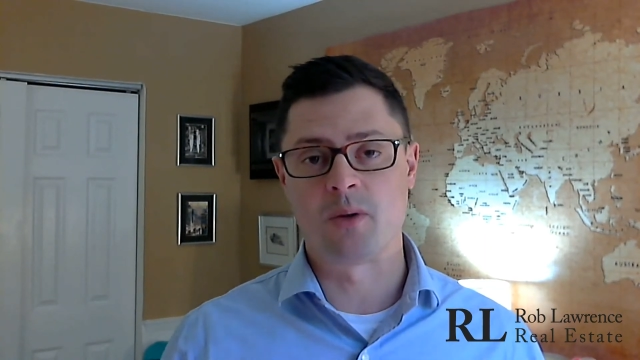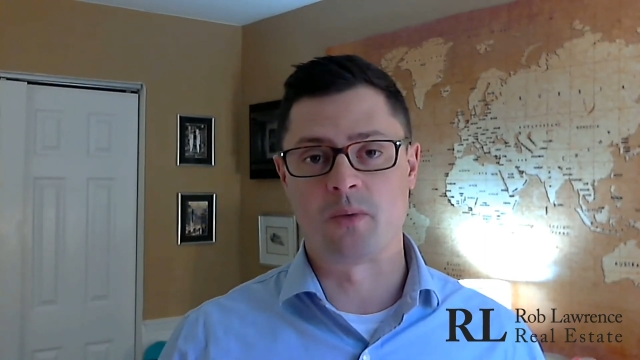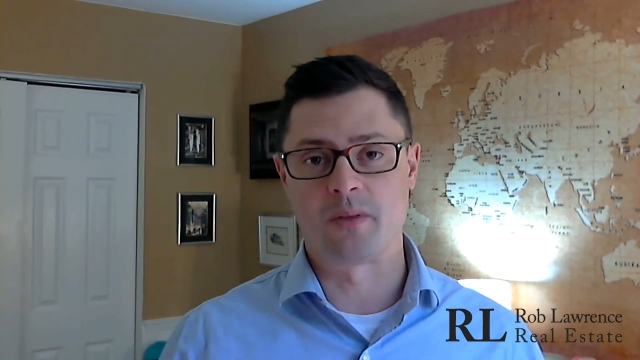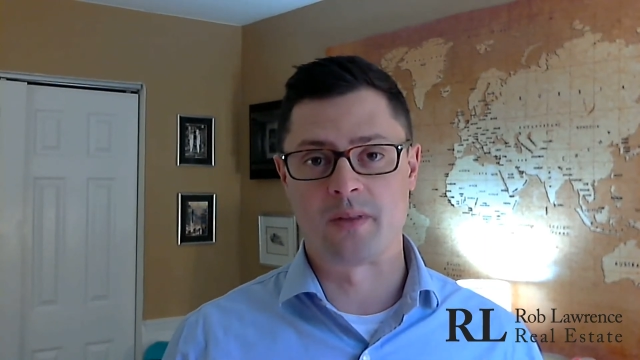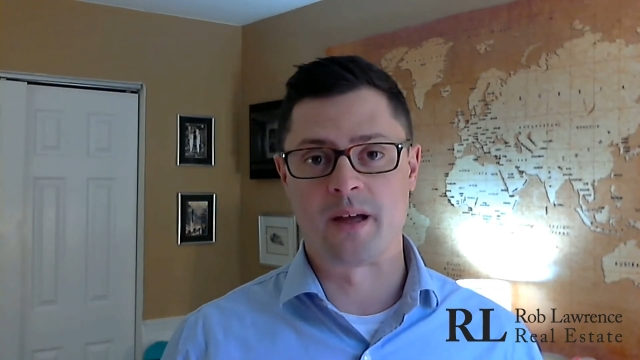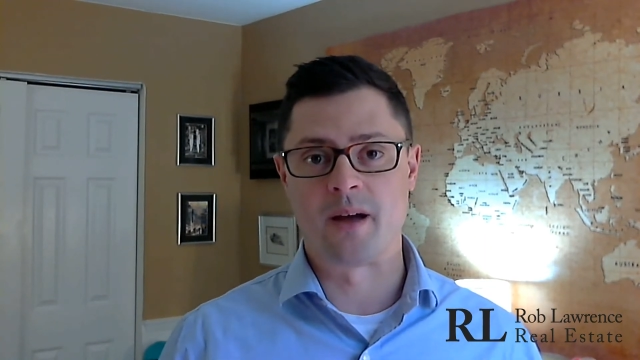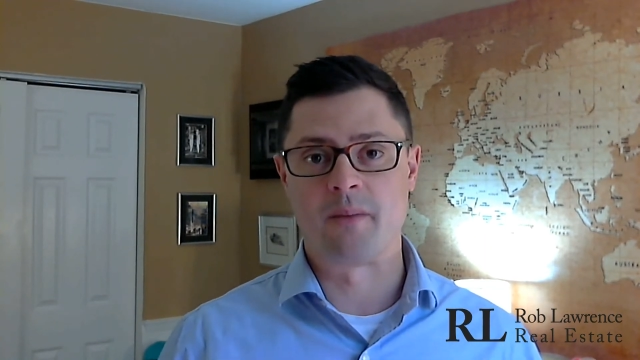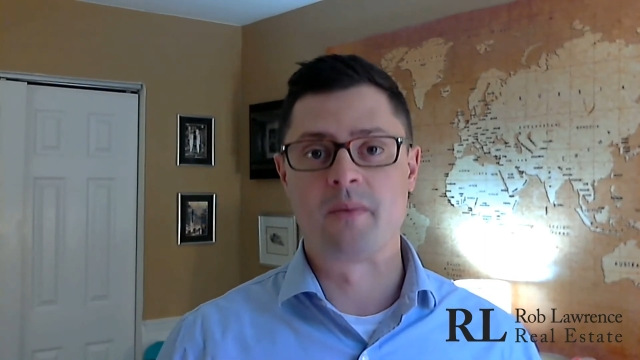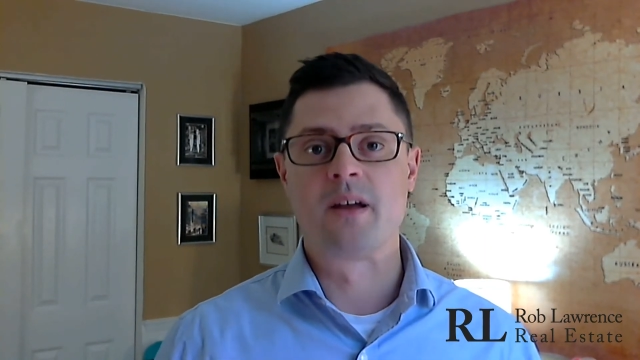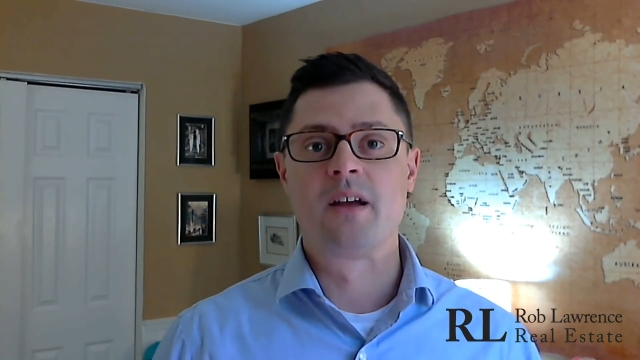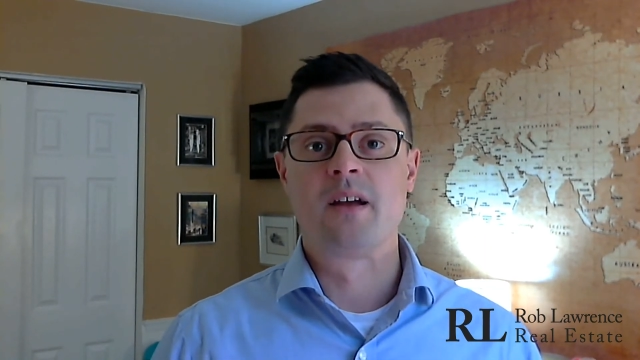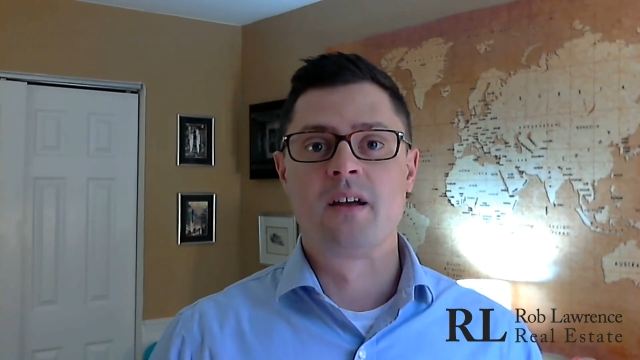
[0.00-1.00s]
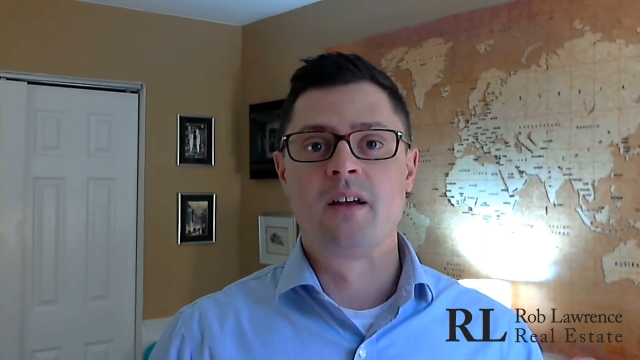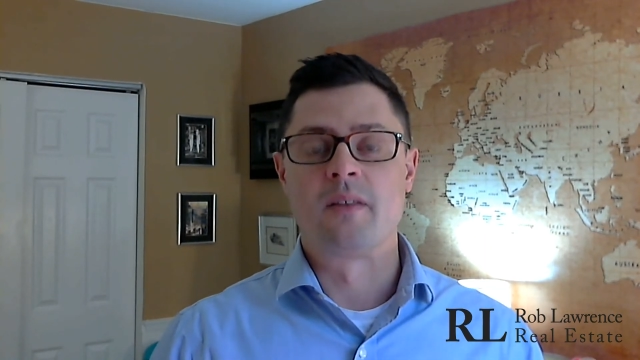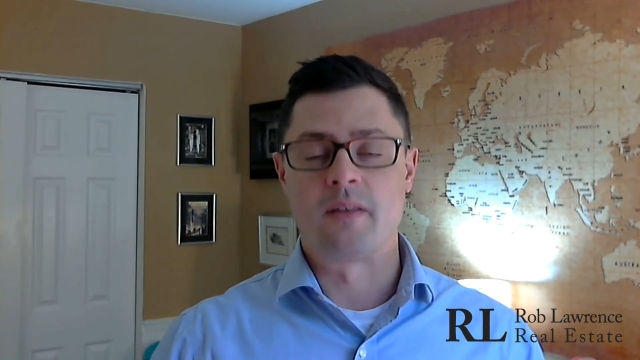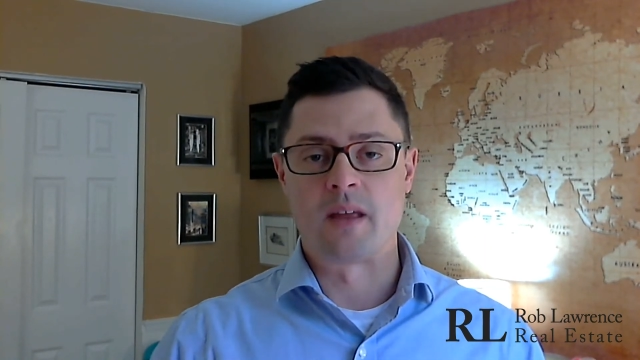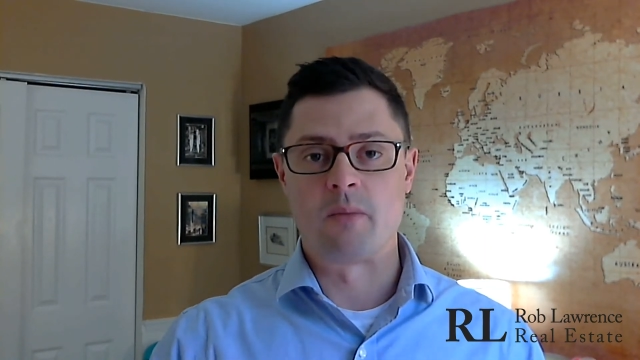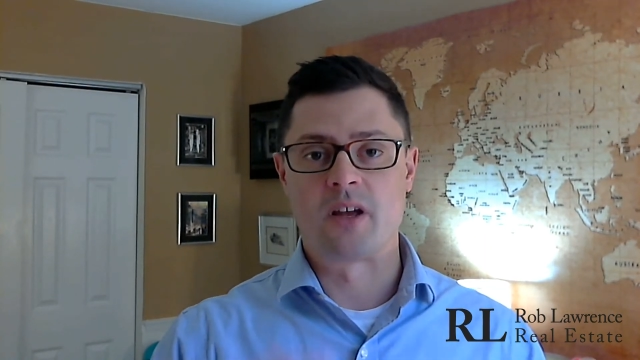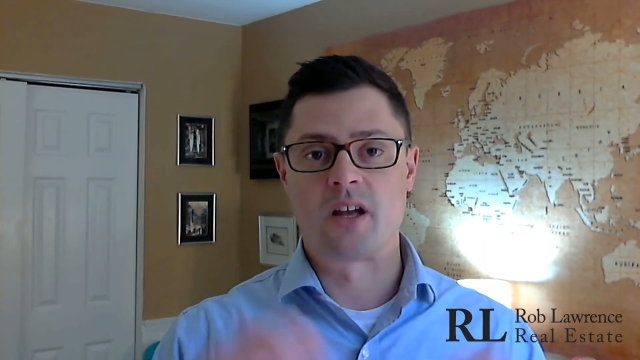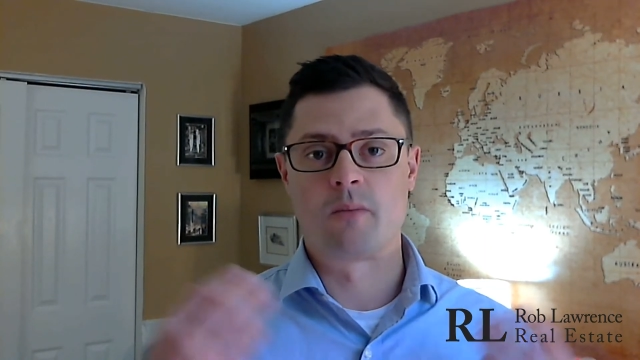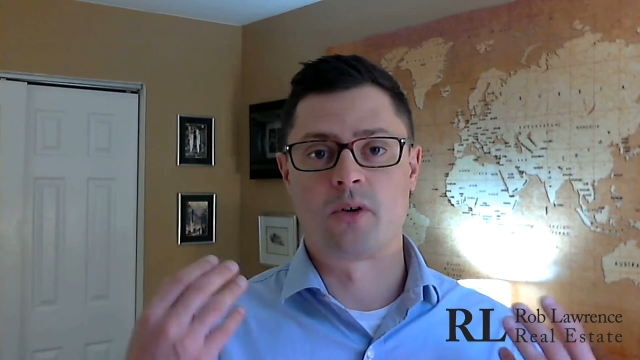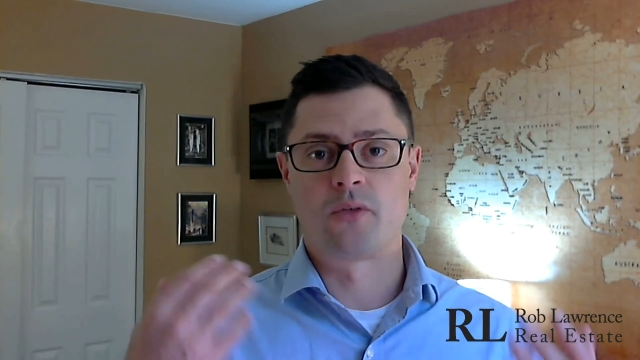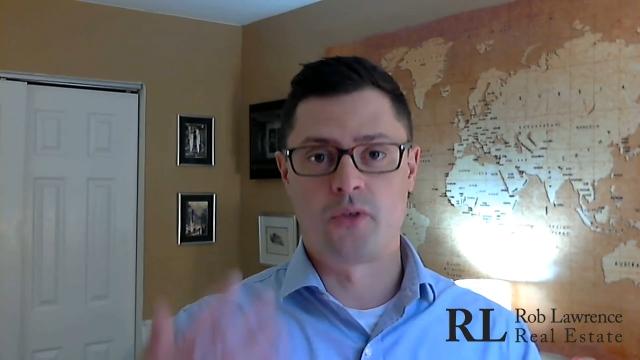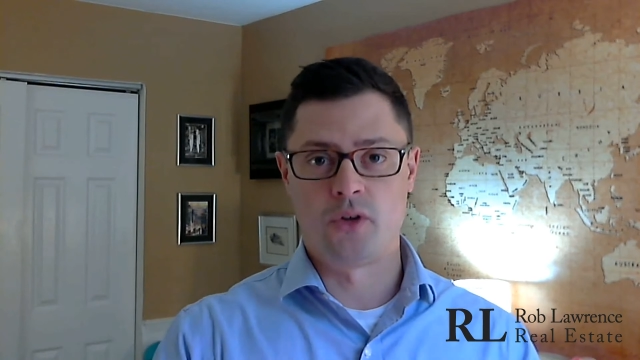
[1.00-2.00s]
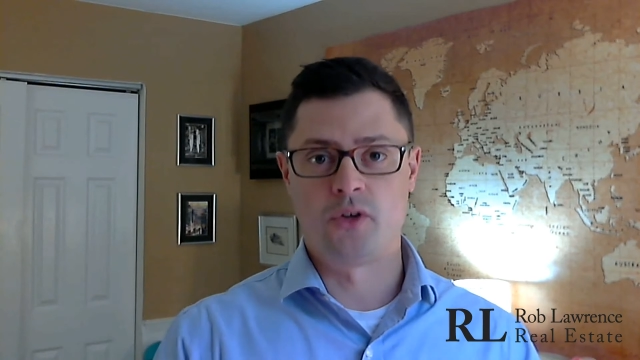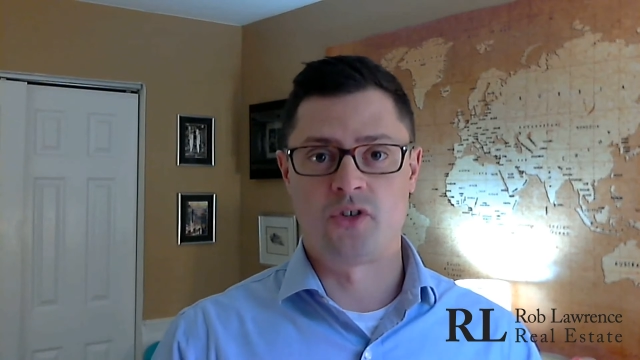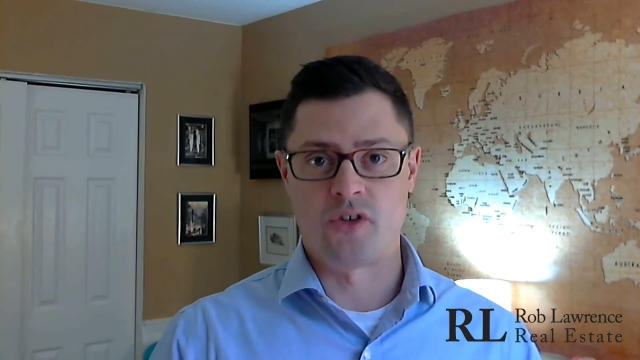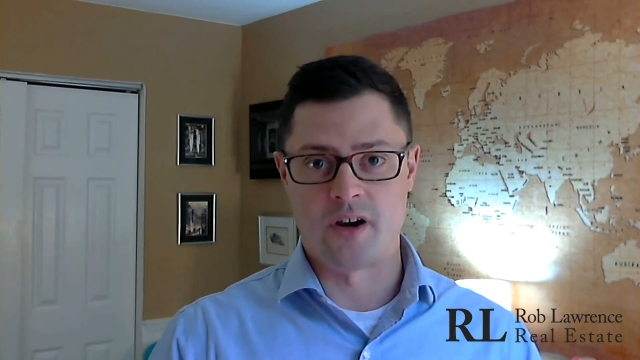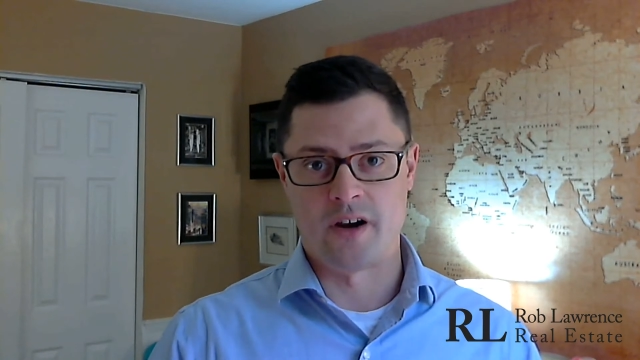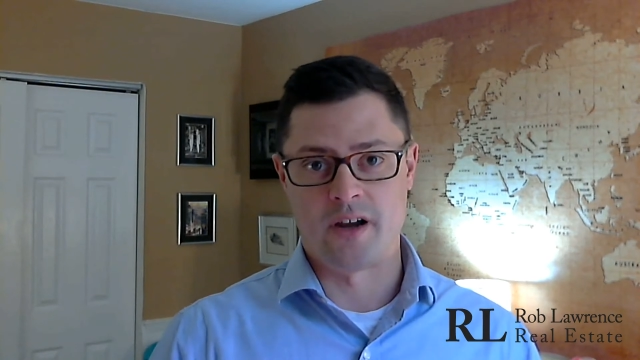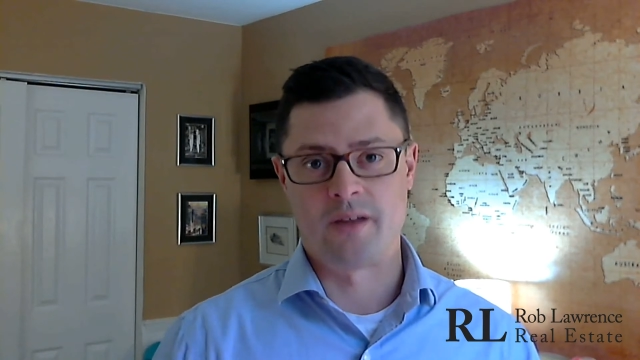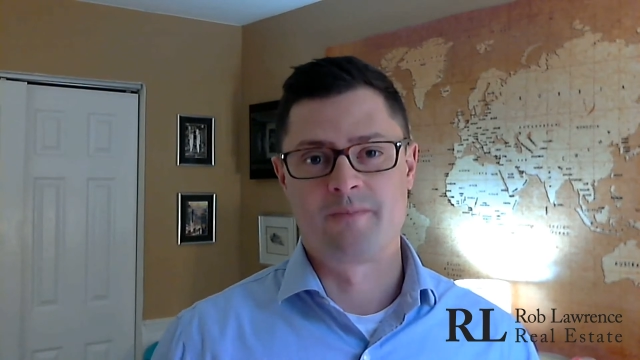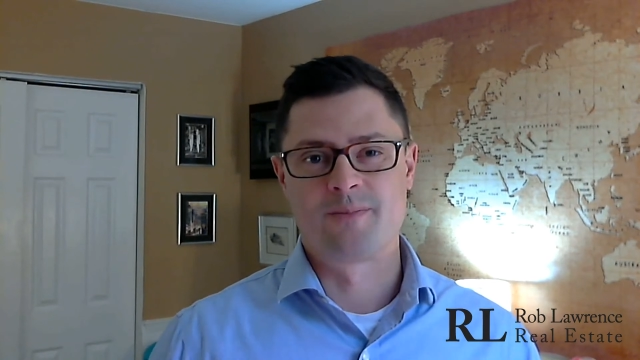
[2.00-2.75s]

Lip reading: with them, then they become your fiduciary.